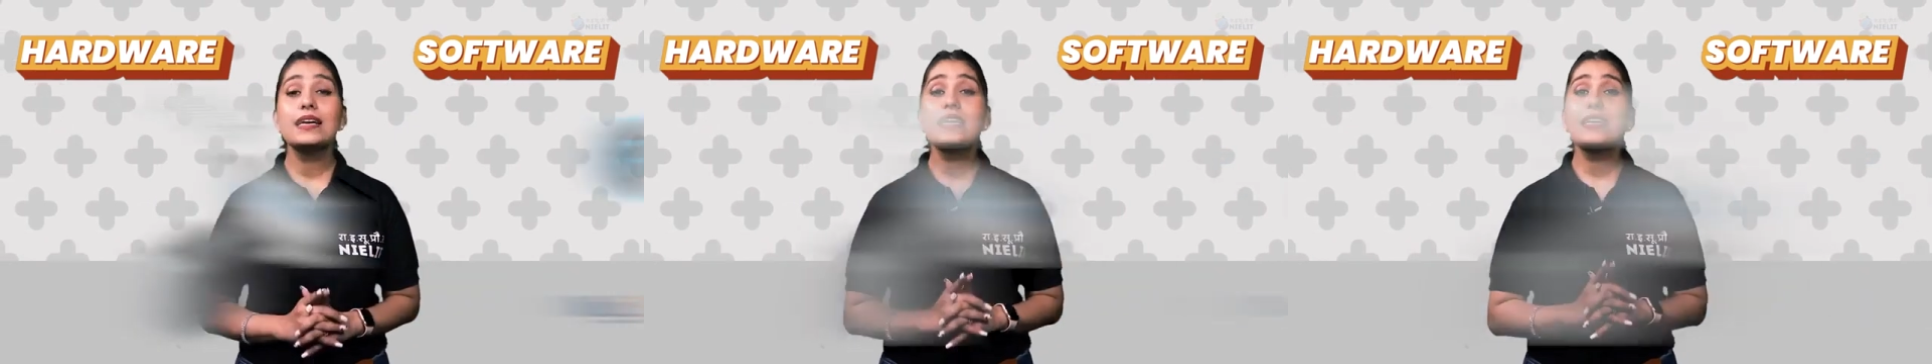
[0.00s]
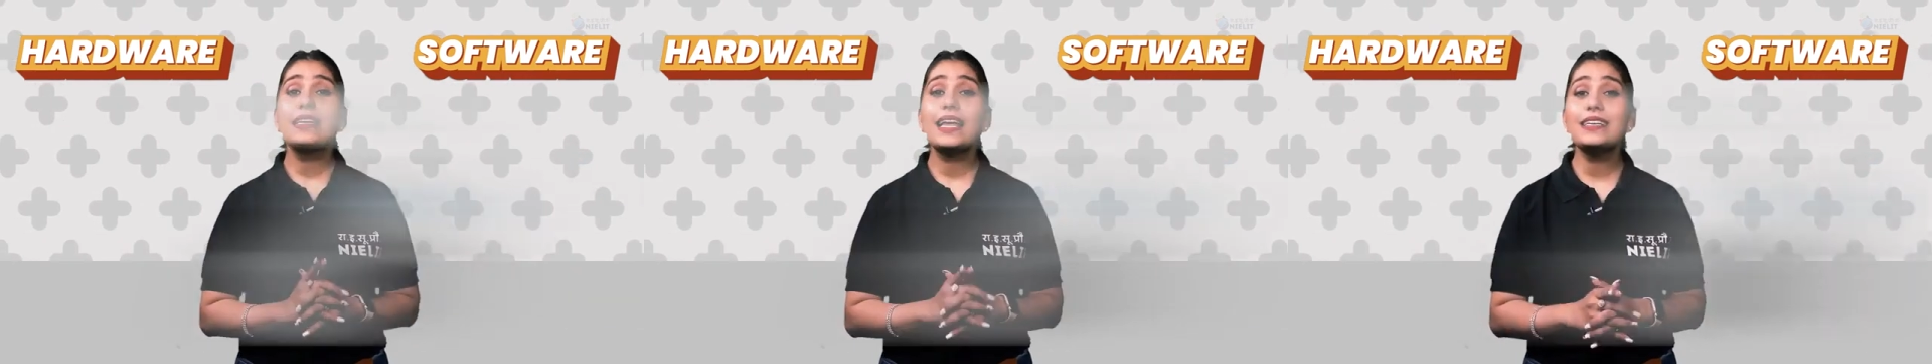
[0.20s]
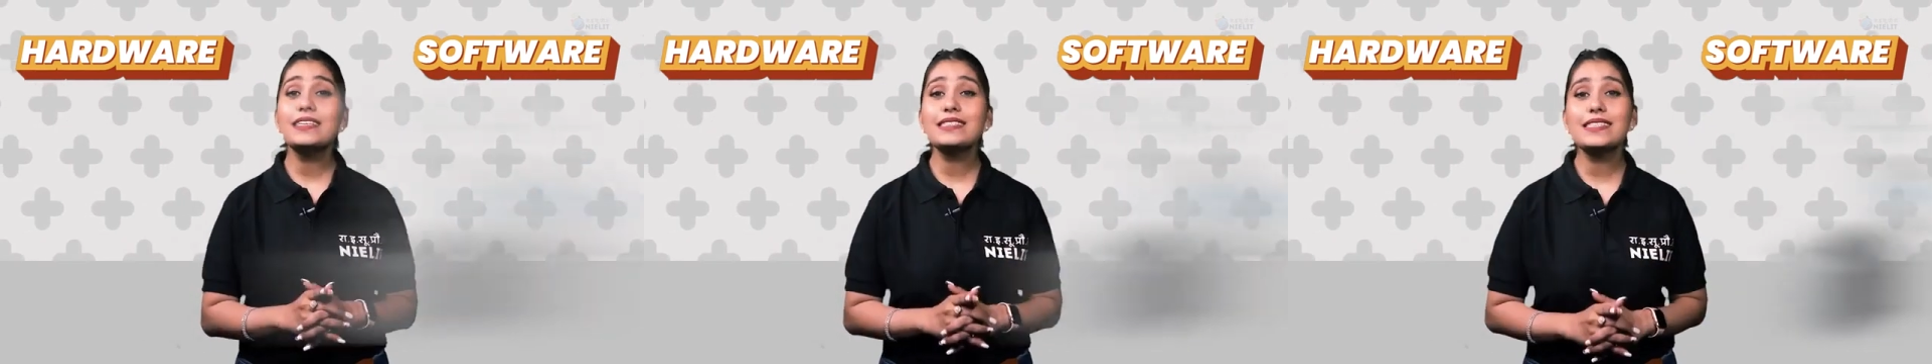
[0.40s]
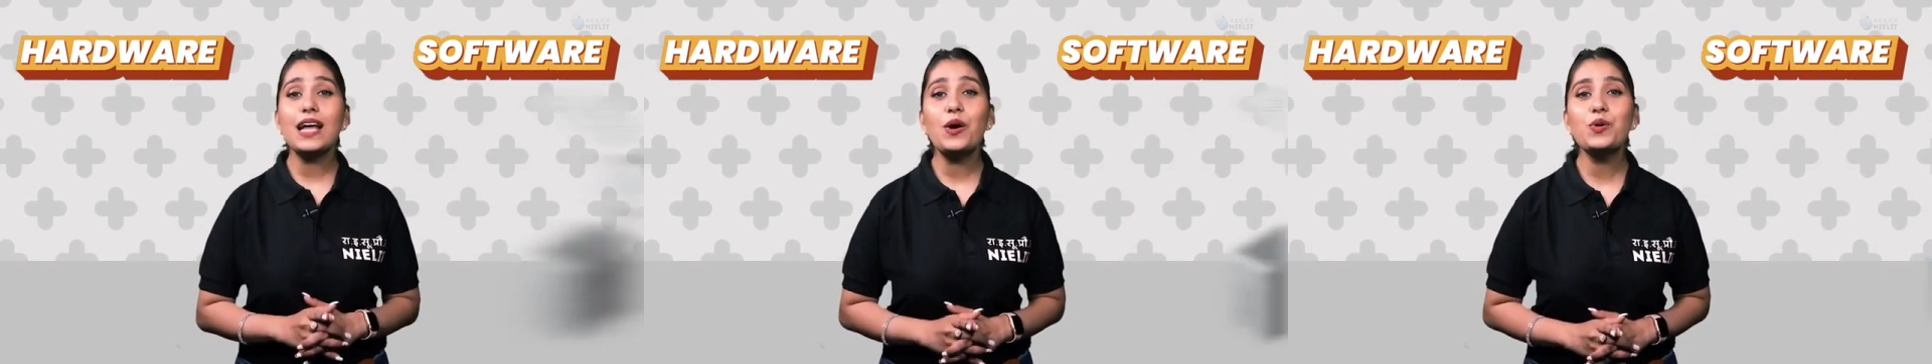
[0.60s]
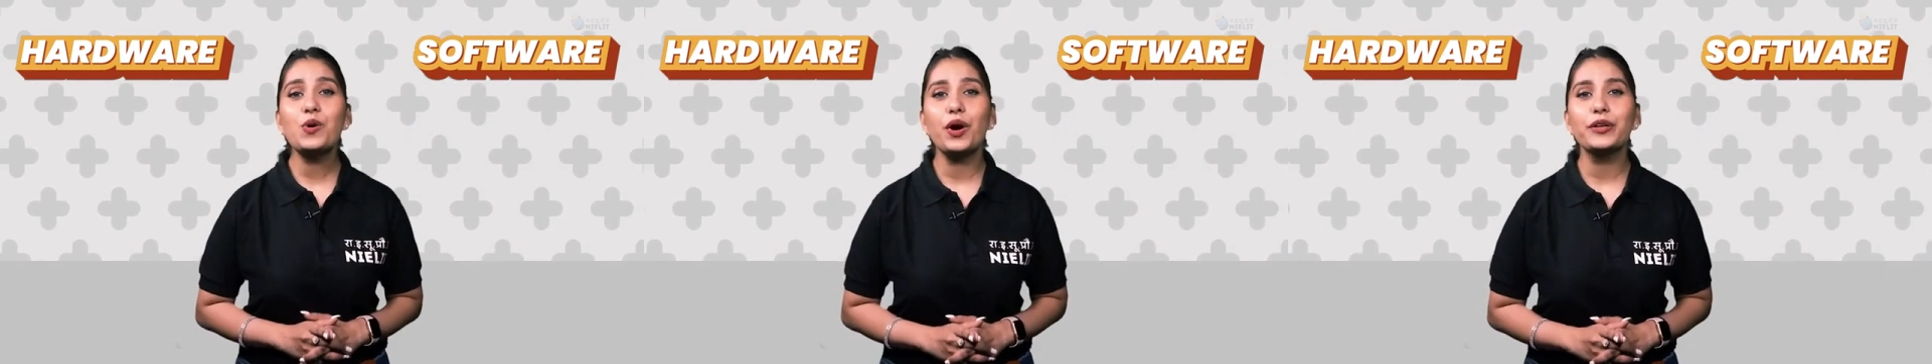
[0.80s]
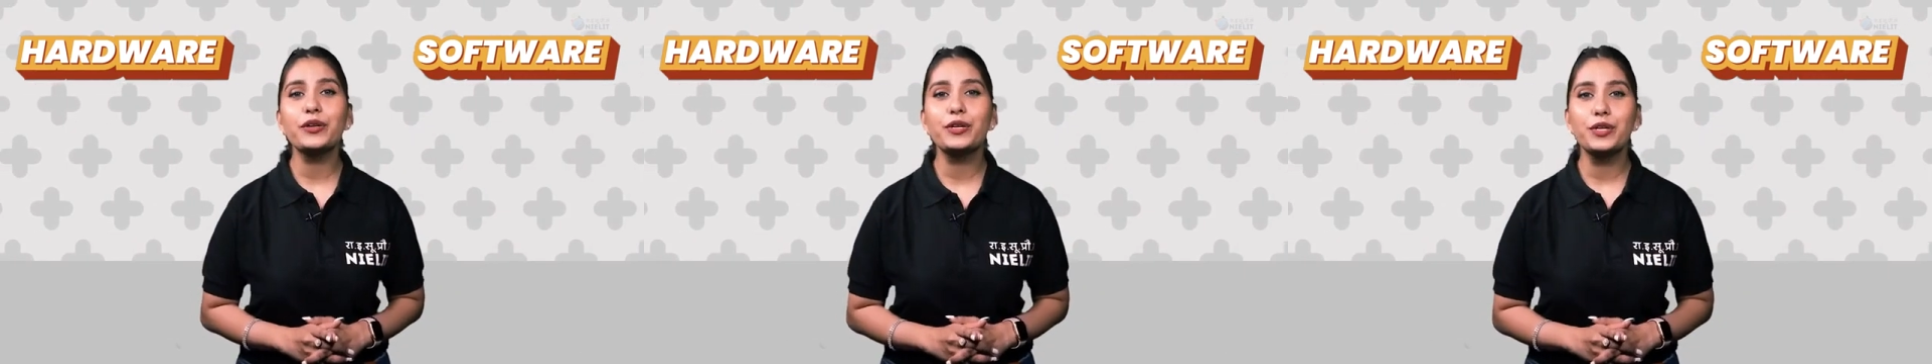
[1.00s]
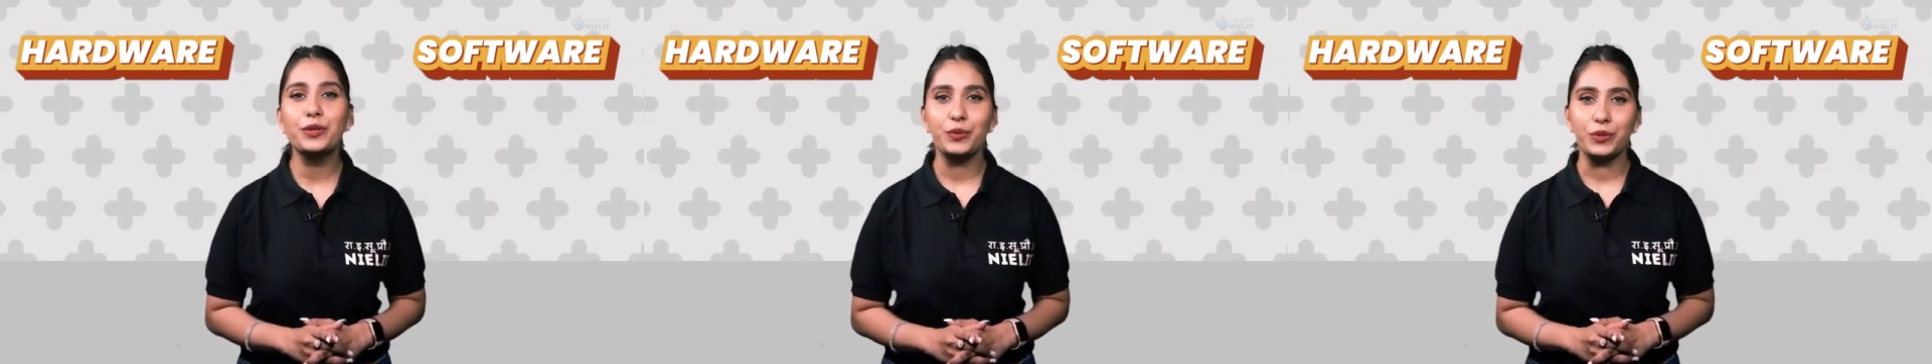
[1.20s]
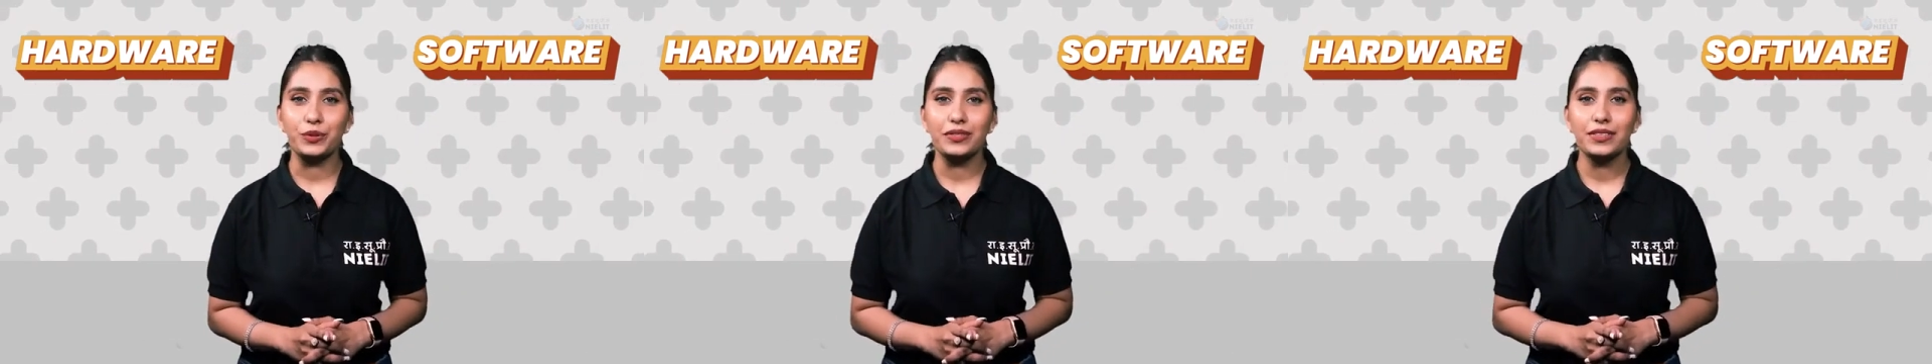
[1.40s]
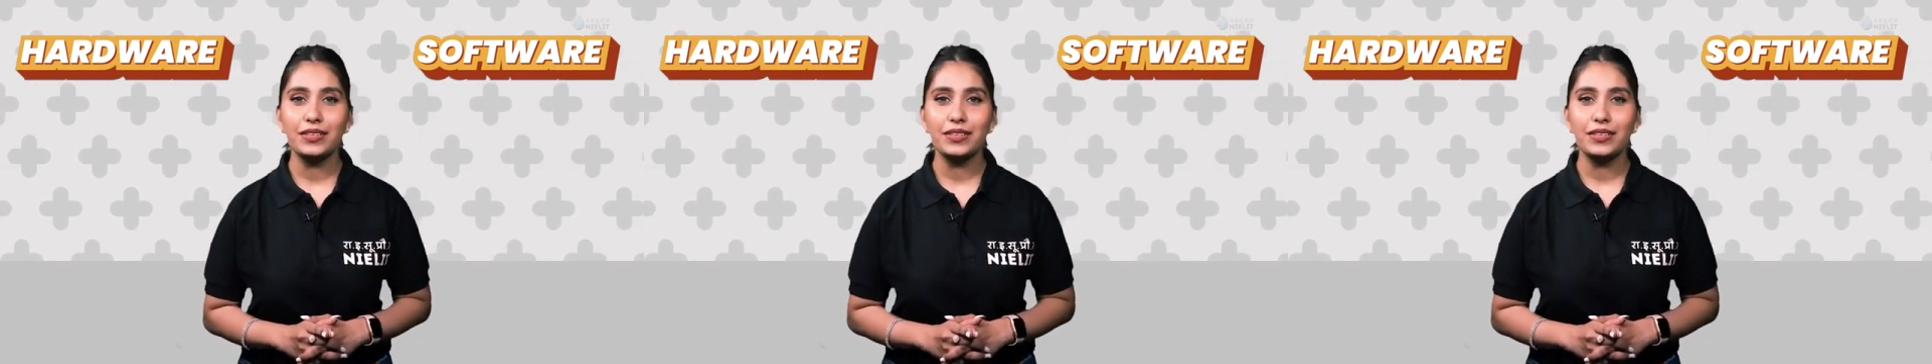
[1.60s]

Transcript: Let us now conclude.